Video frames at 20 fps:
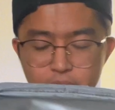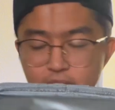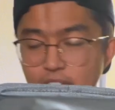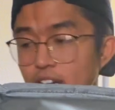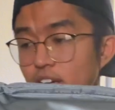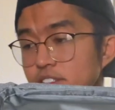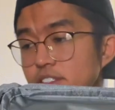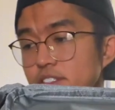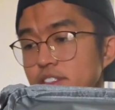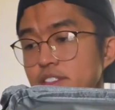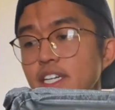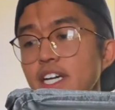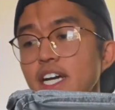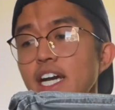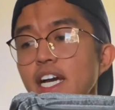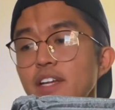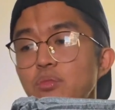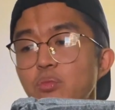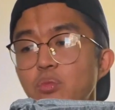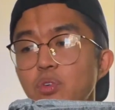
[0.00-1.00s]
towels
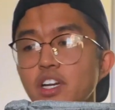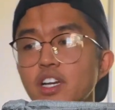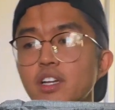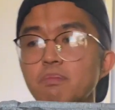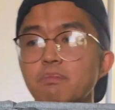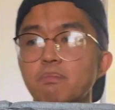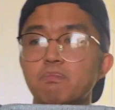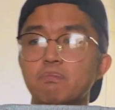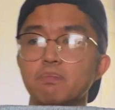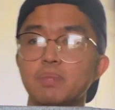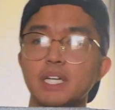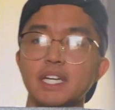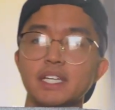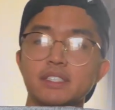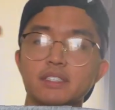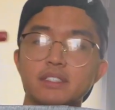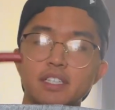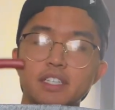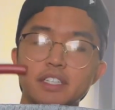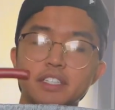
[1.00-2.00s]
inside, we're going to
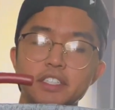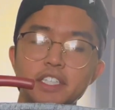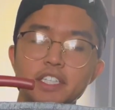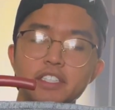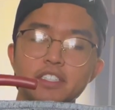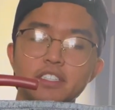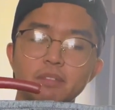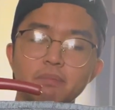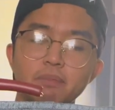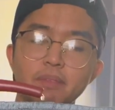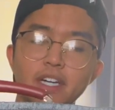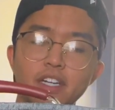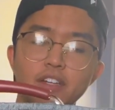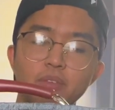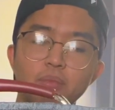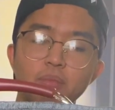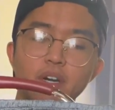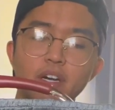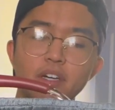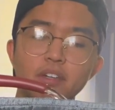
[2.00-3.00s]
place a decent amount
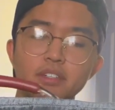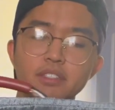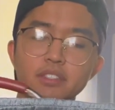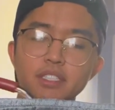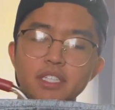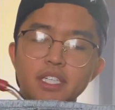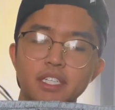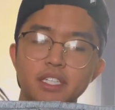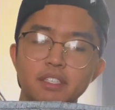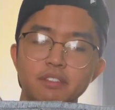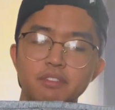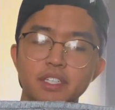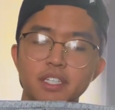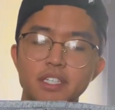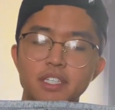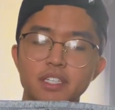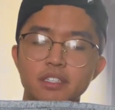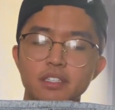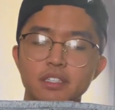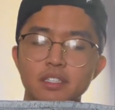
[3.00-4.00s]
of water inside of
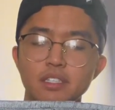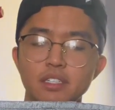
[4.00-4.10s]
here.